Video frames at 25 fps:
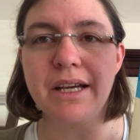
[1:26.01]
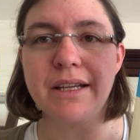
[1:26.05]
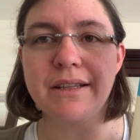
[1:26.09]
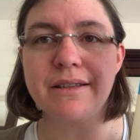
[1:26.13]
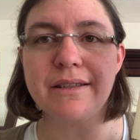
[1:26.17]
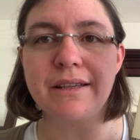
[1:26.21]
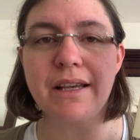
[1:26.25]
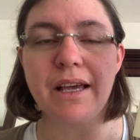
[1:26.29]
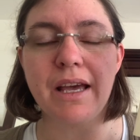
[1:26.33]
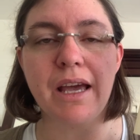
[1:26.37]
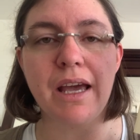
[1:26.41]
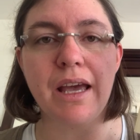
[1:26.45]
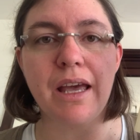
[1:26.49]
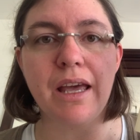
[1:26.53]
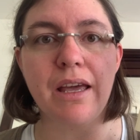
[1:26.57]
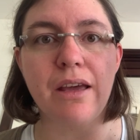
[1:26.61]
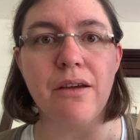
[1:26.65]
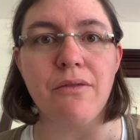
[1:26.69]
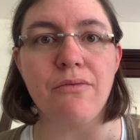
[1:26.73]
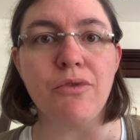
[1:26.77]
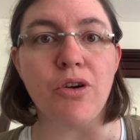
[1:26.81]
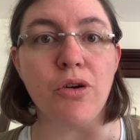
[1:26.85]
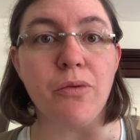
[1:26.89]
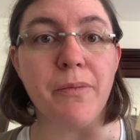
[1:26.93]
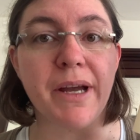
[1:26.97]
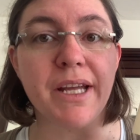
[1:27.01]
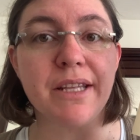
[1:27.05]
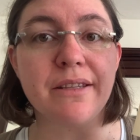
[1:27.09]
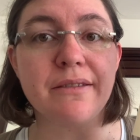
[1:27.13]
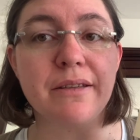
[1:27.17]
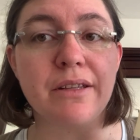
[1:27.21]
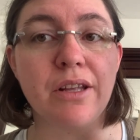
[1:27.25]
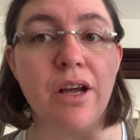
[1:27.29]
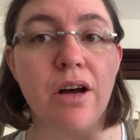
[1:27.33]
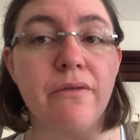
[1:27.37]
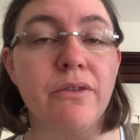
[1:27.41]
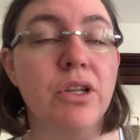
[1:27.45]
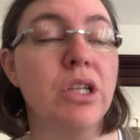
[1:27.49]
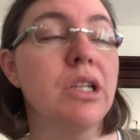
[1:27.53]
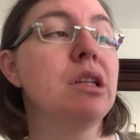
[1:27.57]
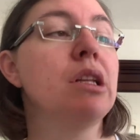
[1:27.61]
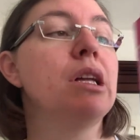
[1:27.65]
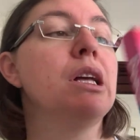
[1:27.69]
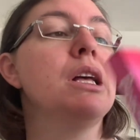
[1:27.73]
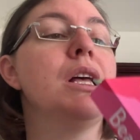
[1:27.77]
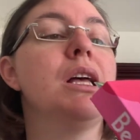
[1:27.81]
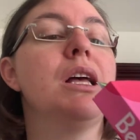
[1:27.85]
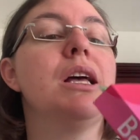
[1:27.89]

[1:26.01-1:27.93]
It's a romance novel.